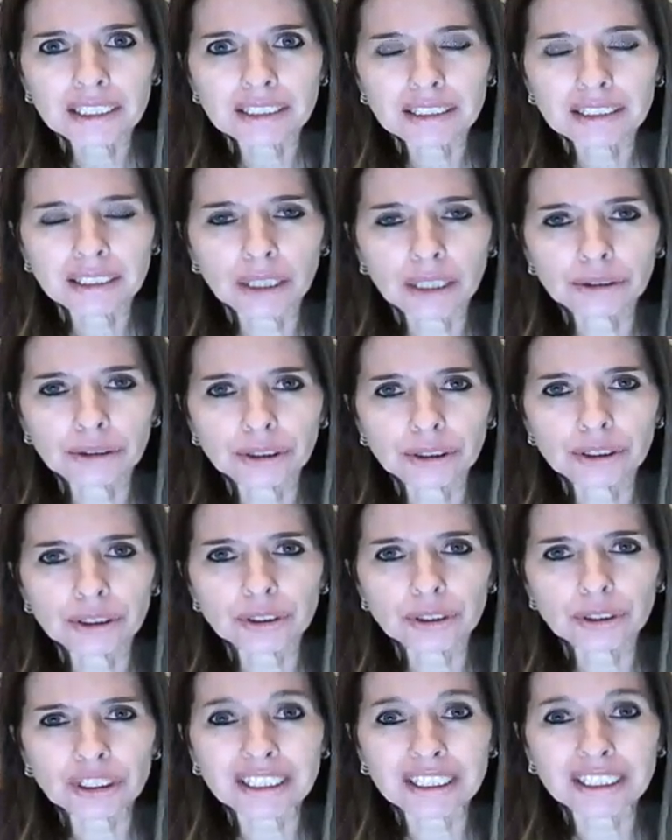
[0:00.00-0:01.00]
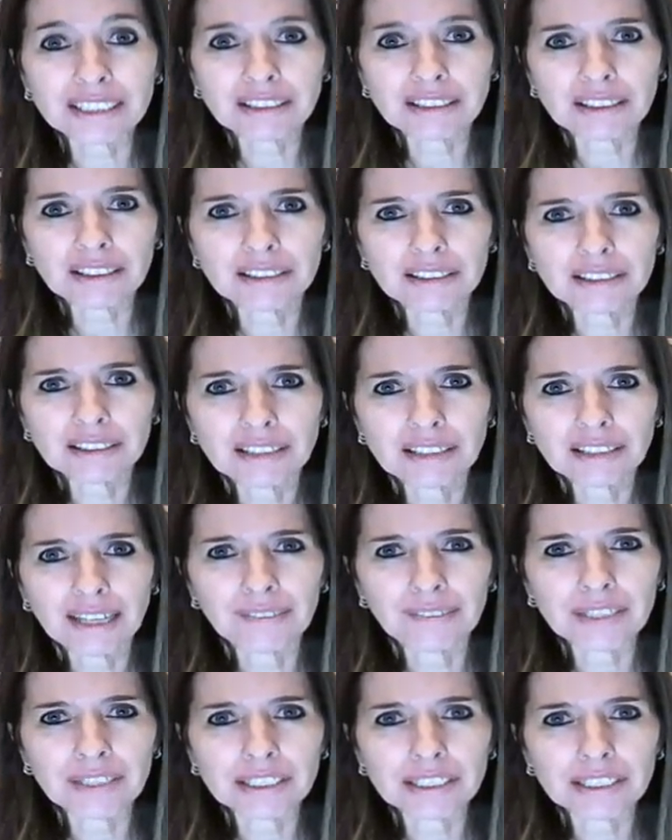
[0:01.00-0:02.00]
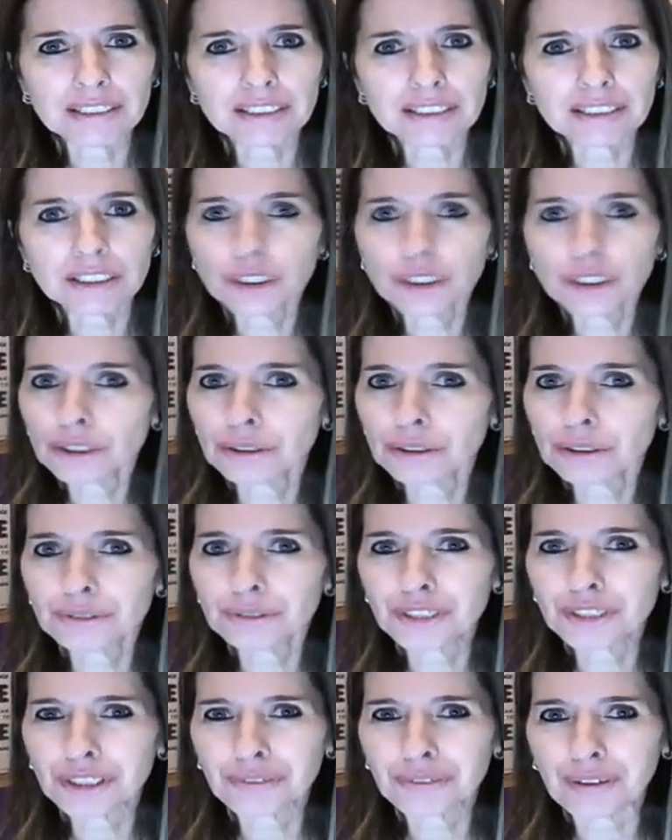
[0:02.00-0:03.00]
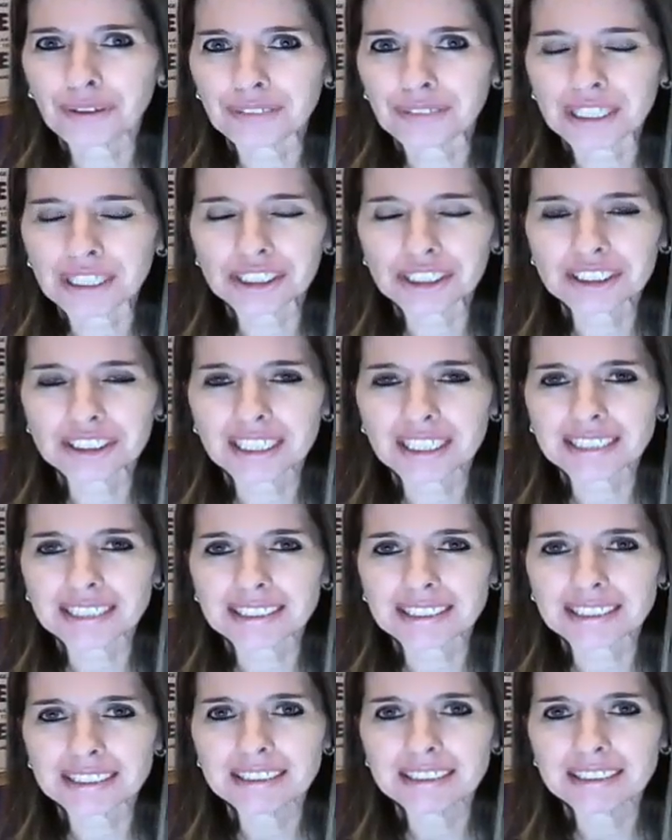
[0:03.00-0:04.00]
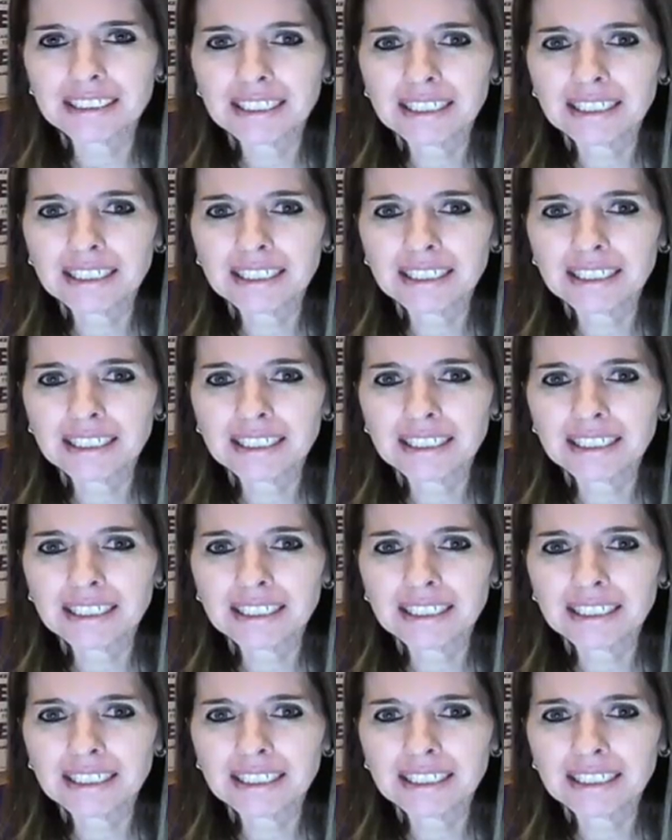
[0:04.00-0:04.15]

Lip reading: go to your Seesaw evidence journal for your foundations lesson